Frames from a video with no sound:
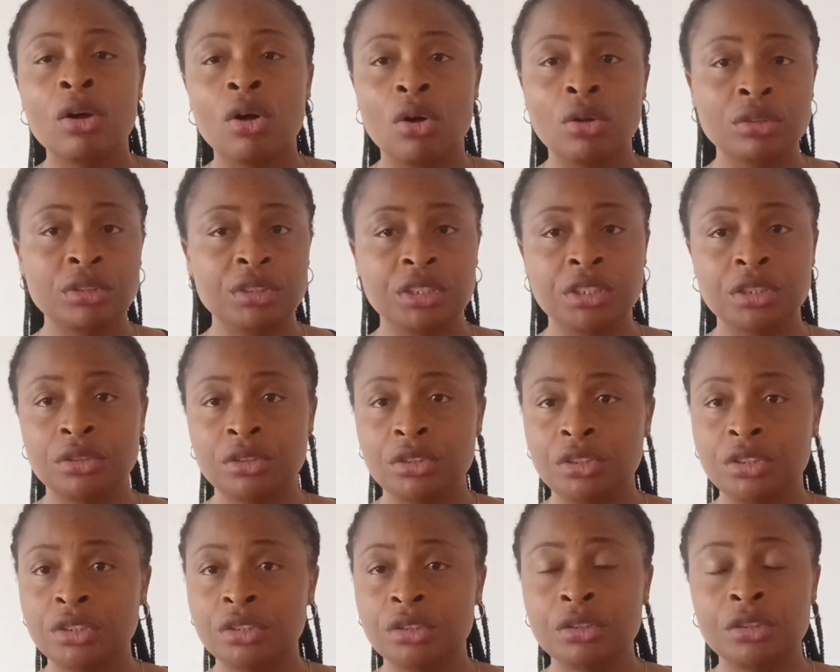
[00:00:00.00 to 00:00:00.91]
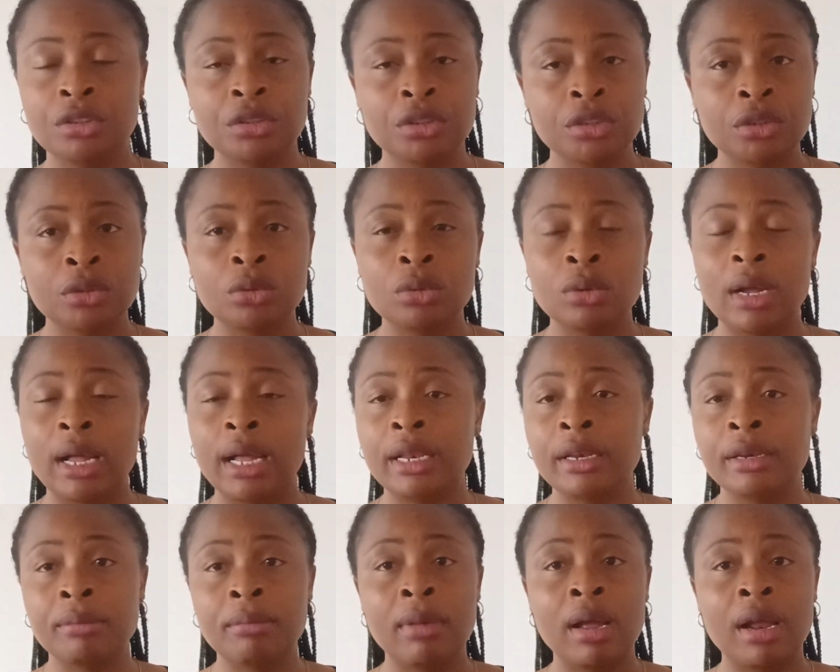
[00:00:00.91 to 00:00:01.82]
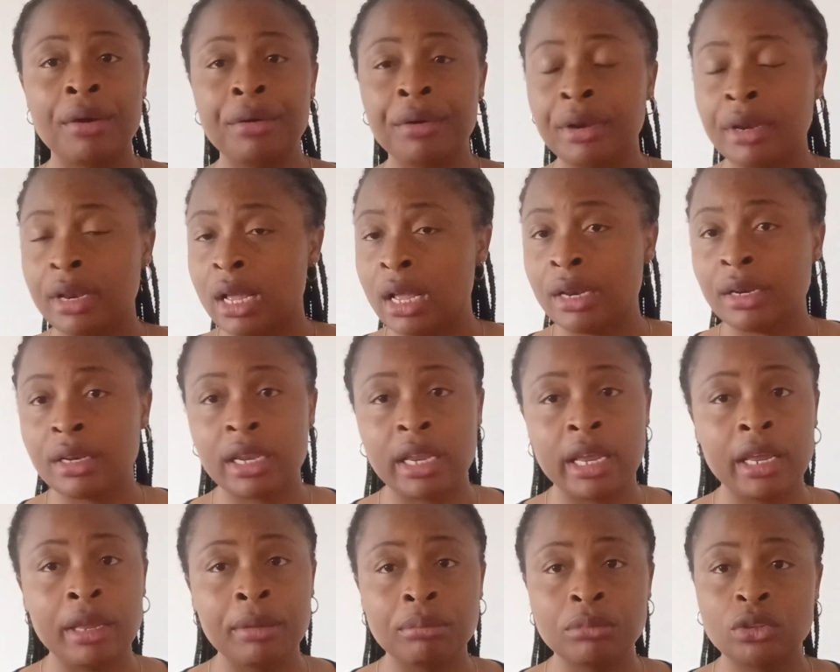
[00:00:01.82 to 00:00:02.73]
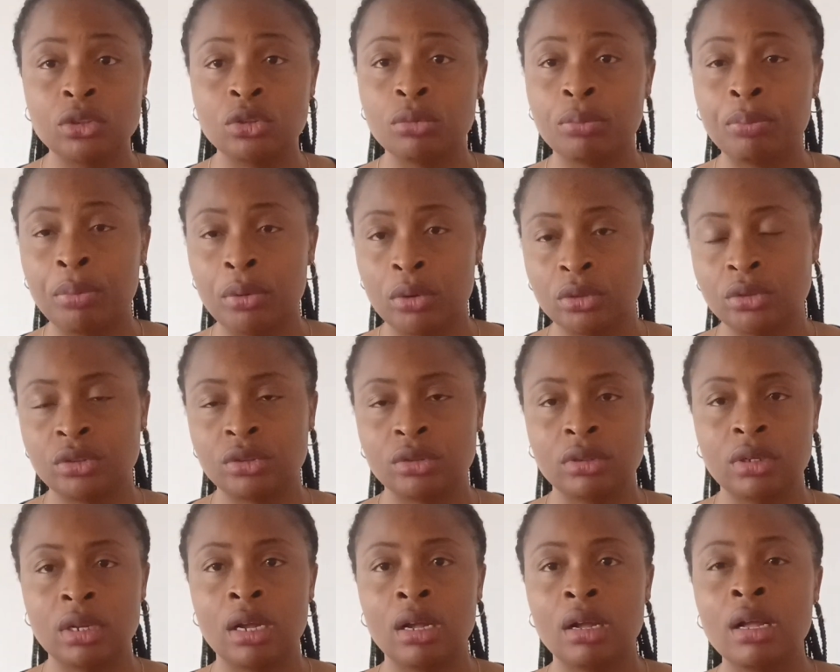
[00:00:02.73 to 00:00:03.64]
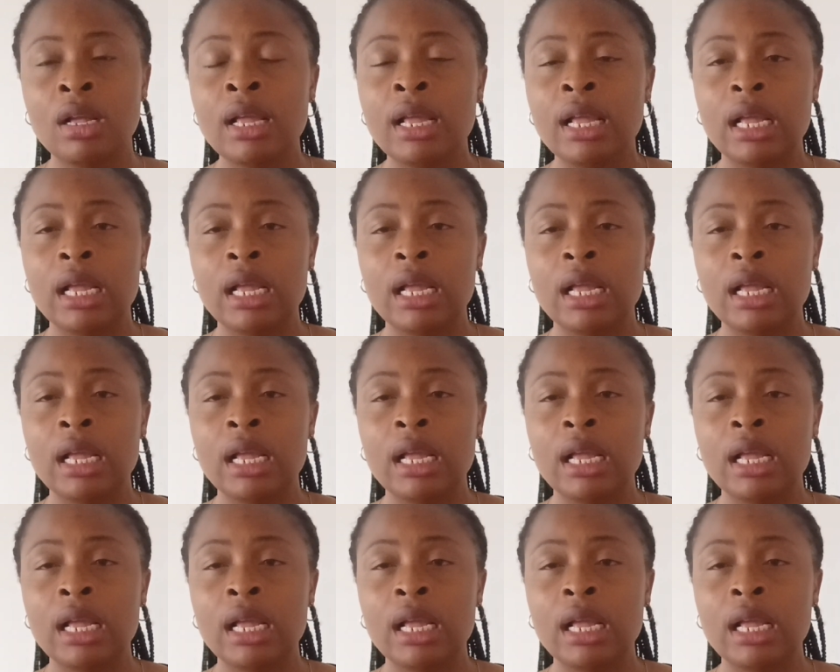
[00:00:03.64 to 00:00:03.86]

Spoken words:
until she grew and married and came to Portugal.